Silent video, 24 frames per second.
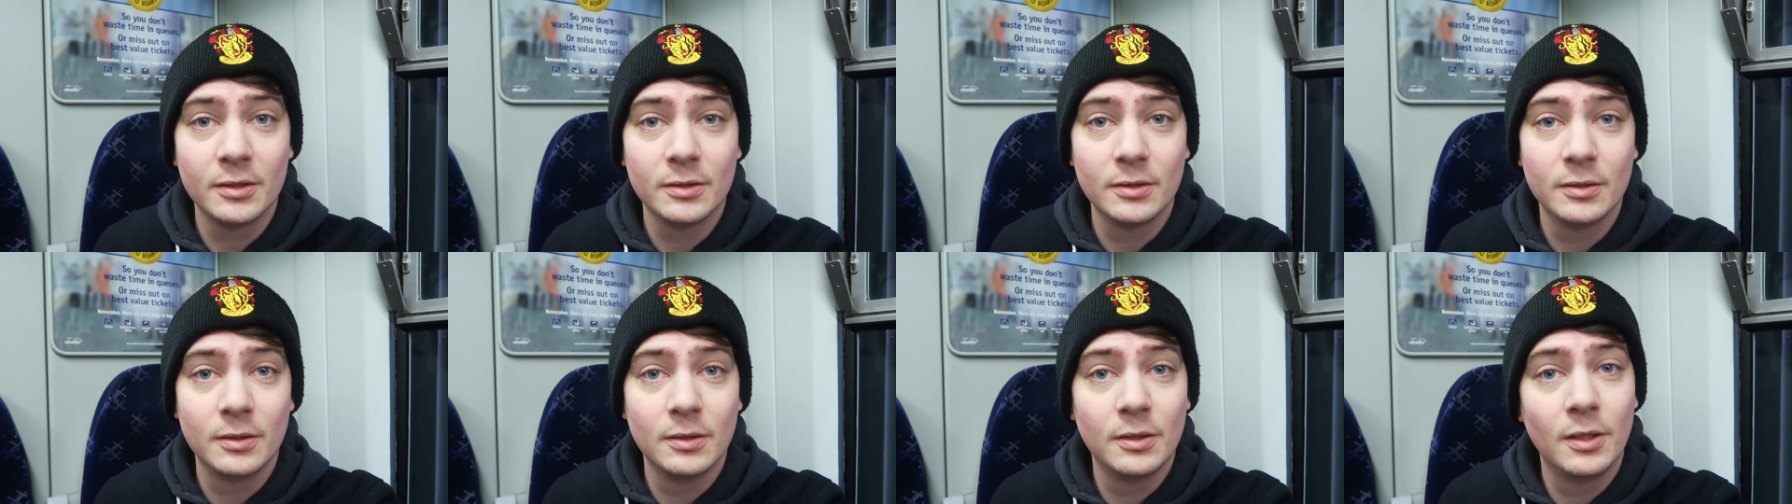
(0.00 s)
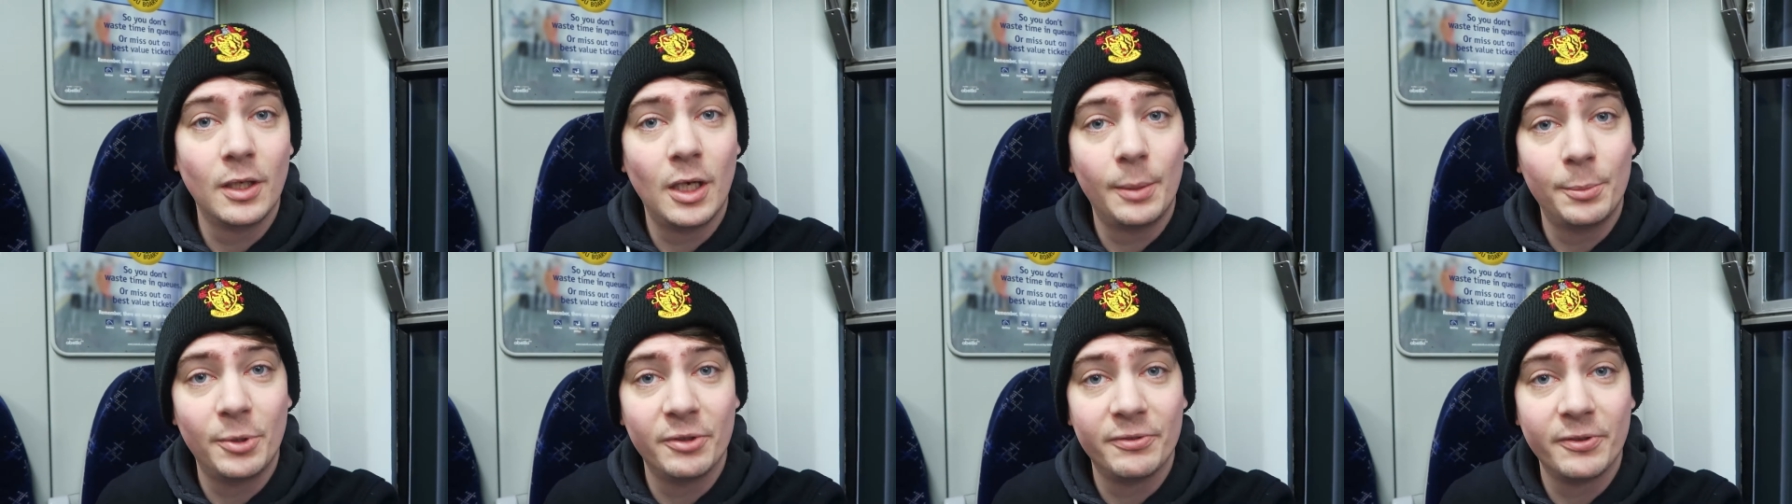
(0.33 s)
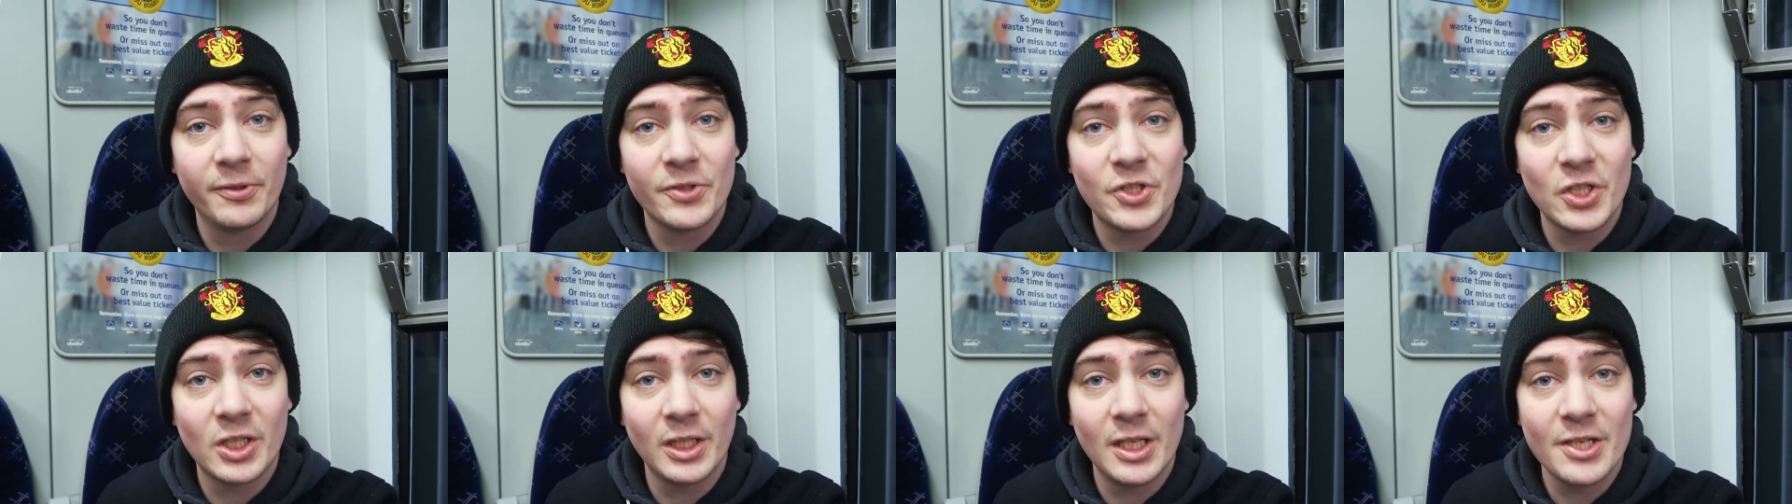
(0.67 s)
I'm off
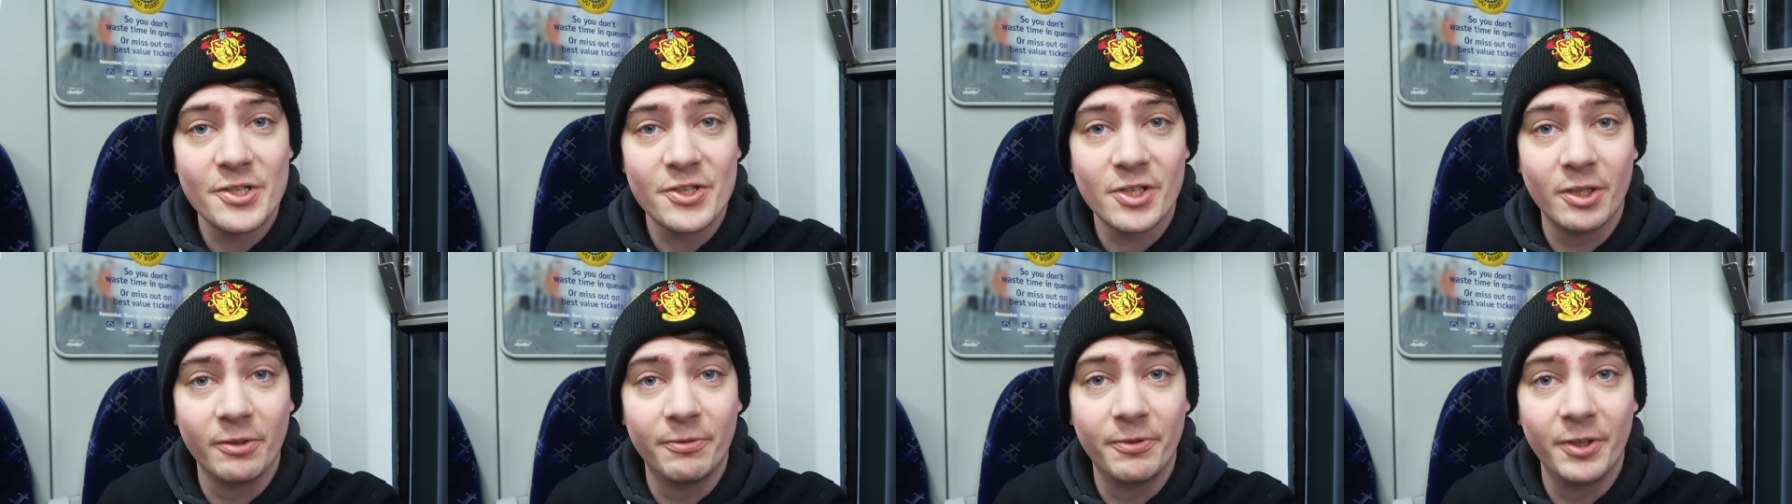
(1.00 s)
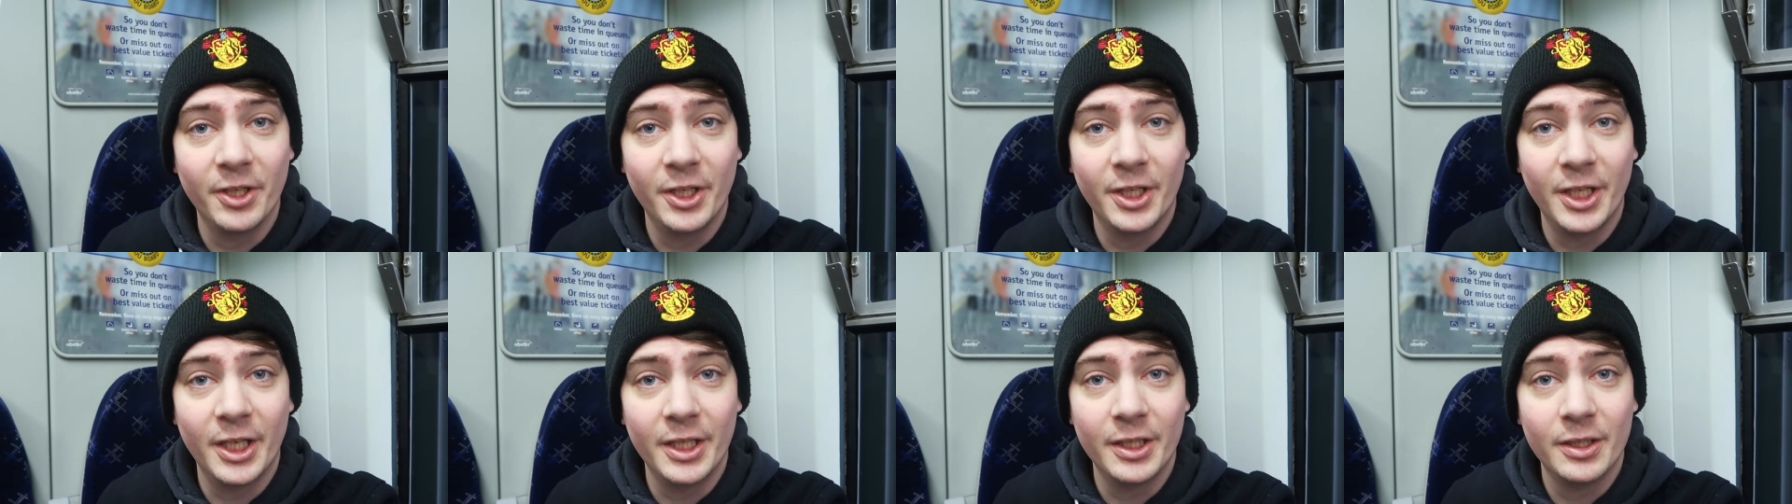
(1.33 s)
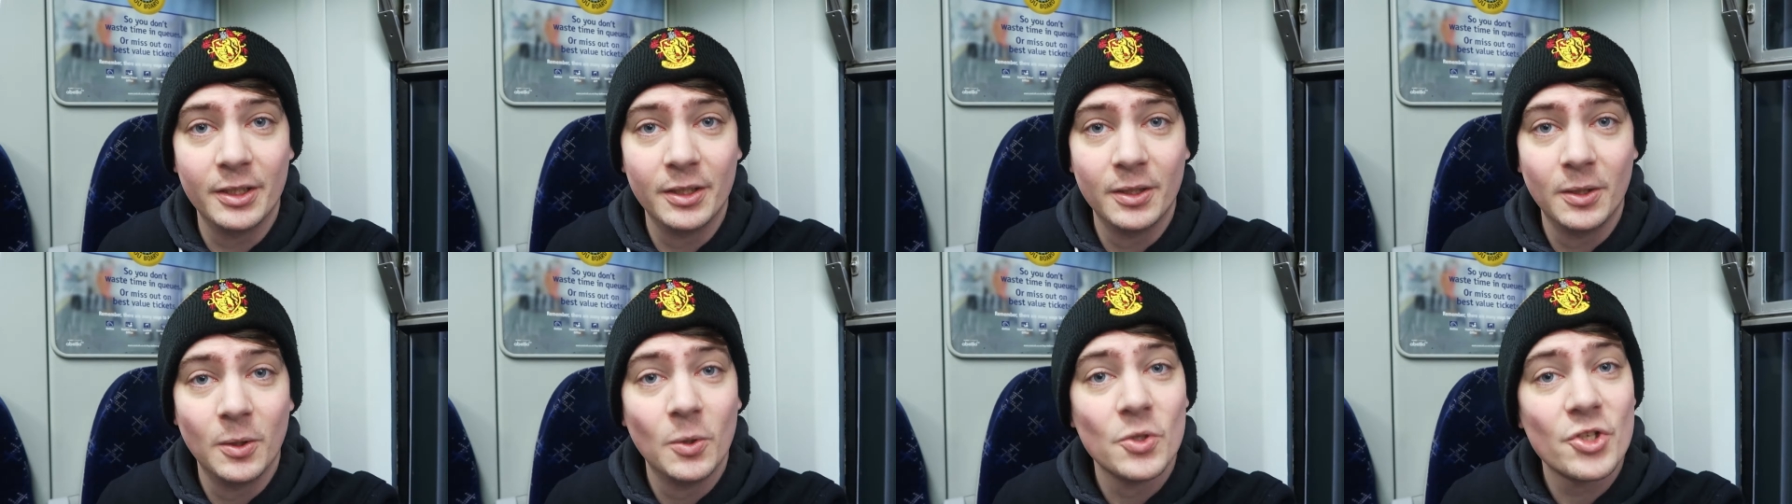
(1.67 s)
to Glasgow for the day.
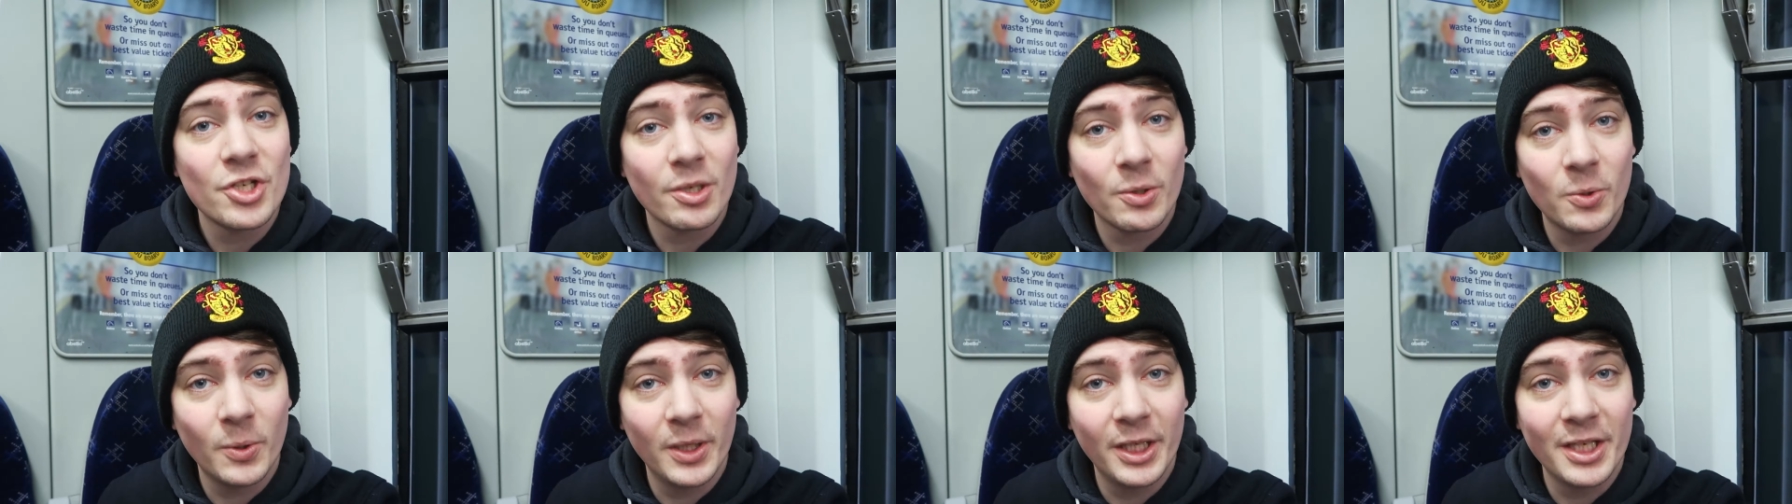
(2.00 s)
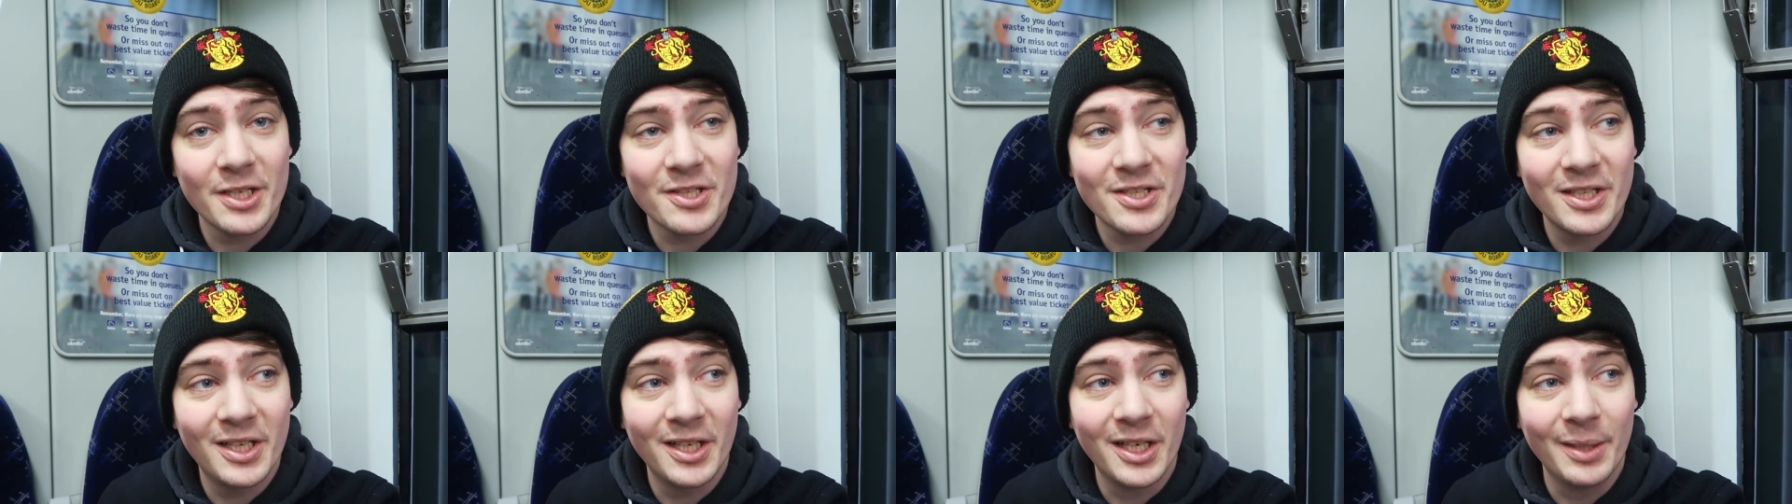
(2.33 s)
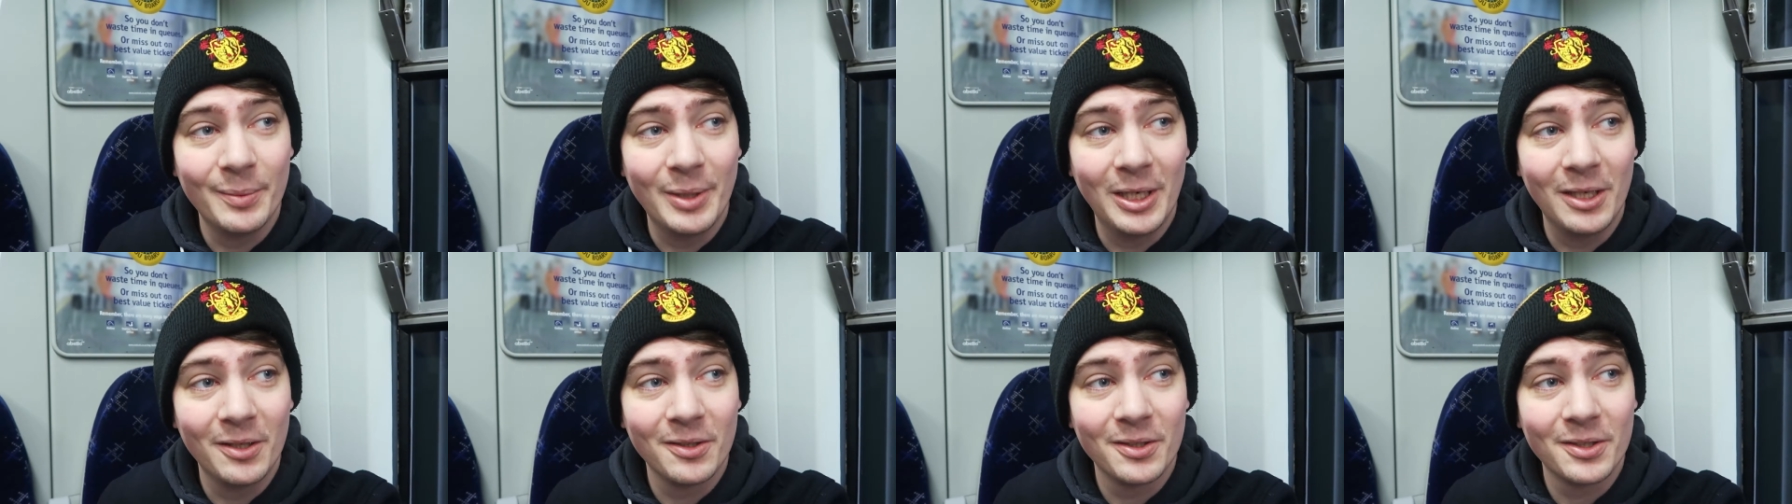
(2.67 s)
Which I'm quite
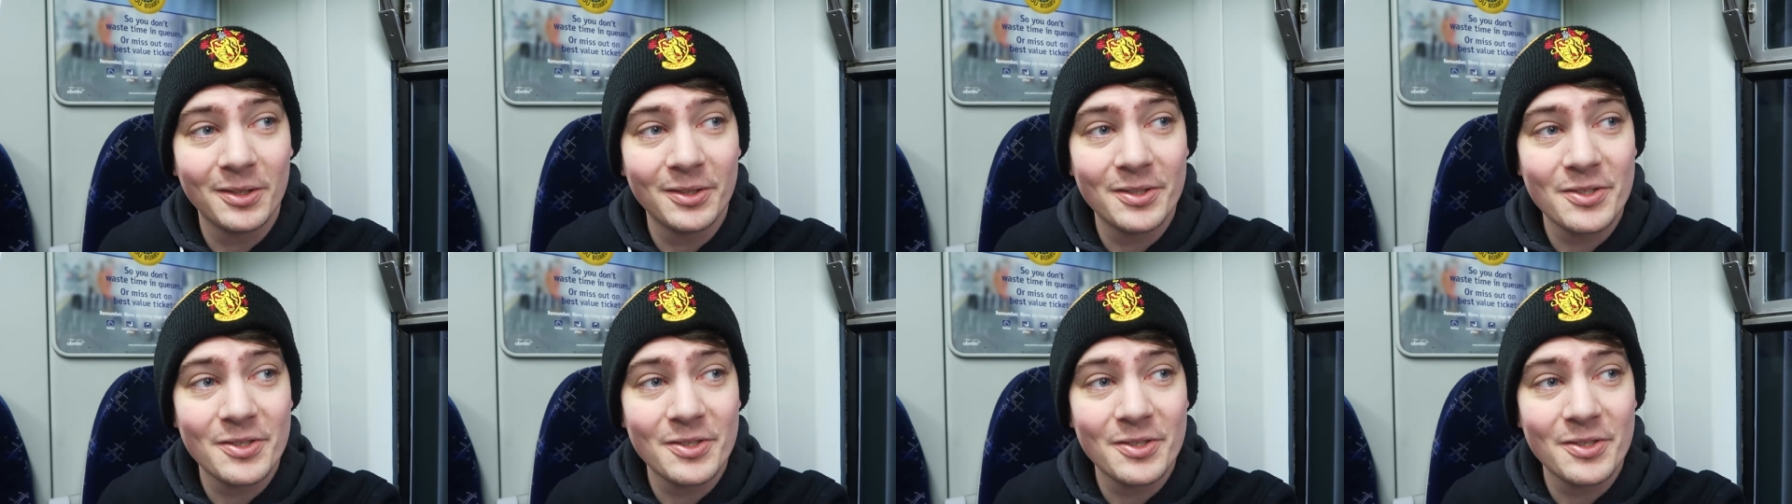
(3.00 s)
excited about.